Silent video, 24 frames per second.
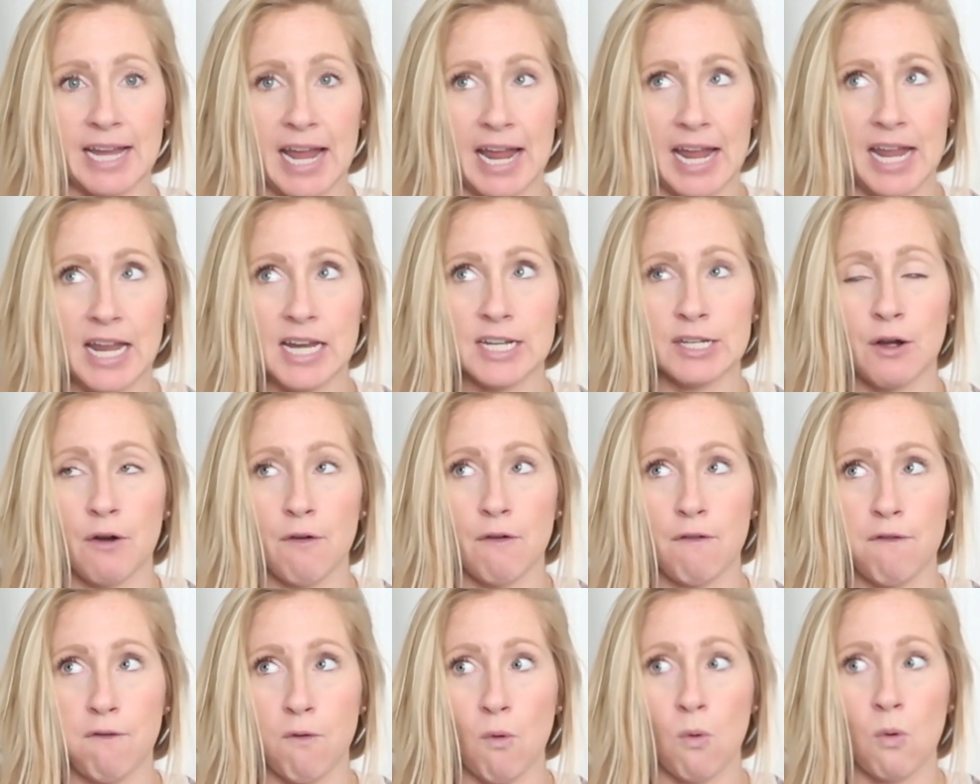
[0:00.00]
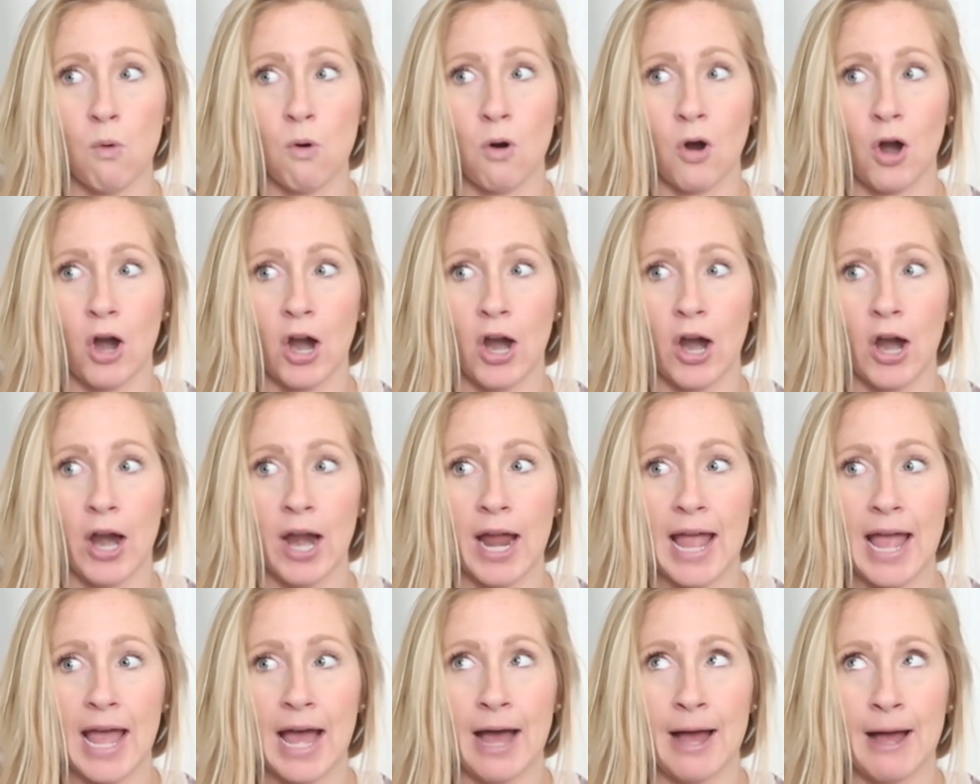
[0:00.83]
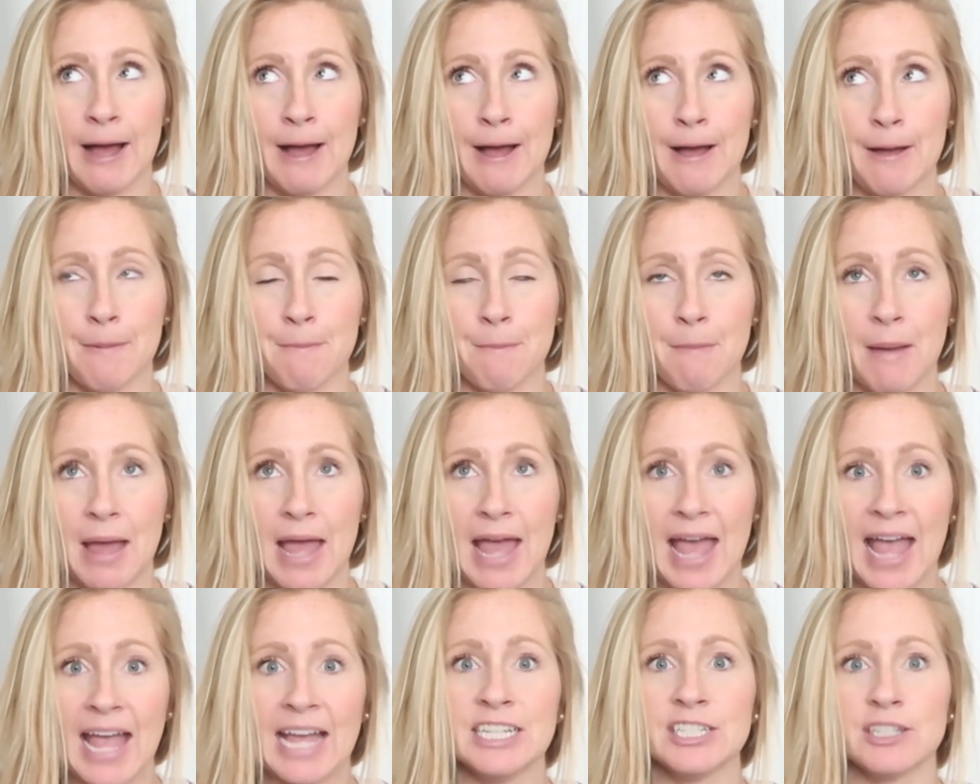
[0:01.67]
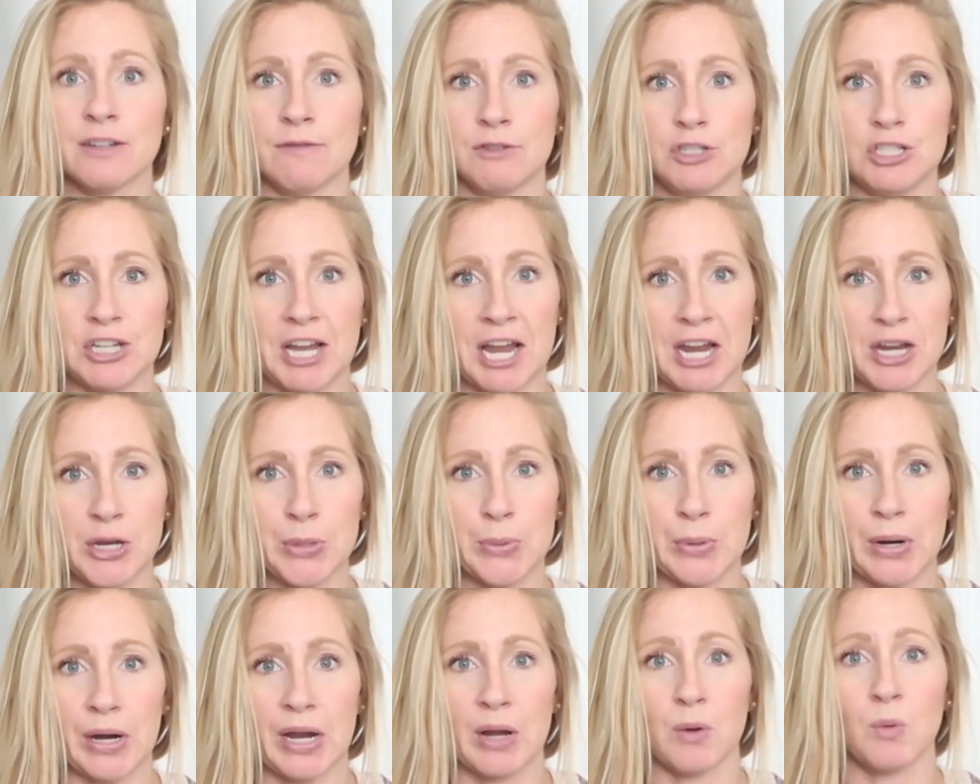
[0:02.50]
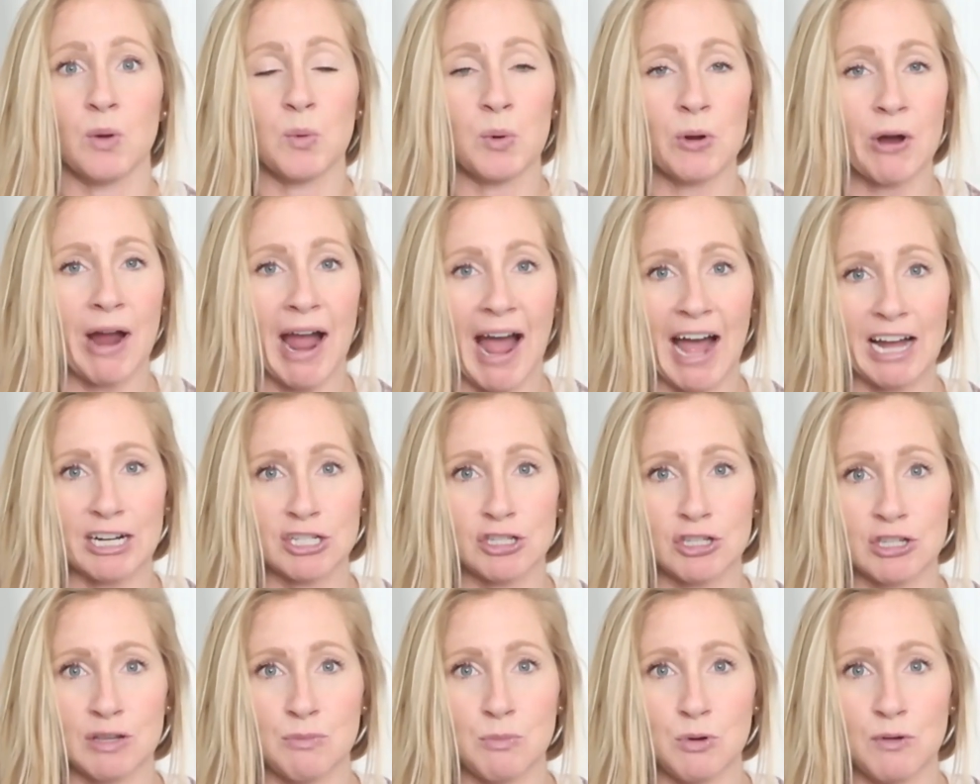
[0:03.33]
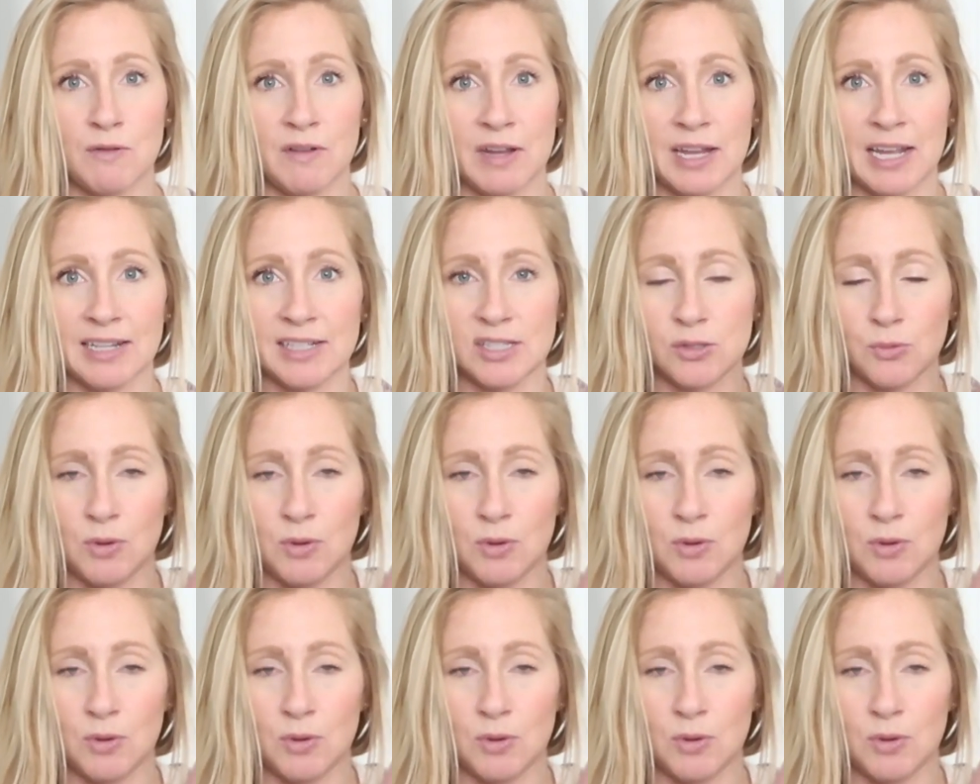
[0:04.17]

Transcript: date for end of January when we were actually moving in.